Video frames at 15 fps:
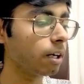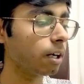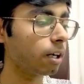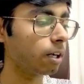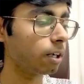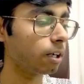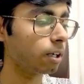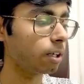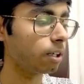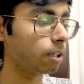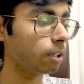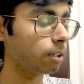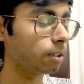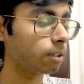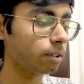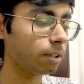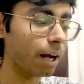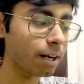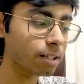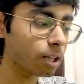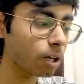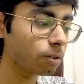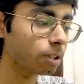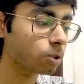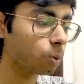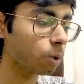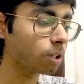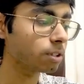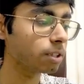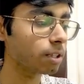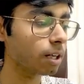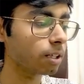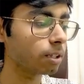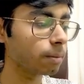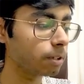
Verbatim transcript: uh, that's how this works these are the,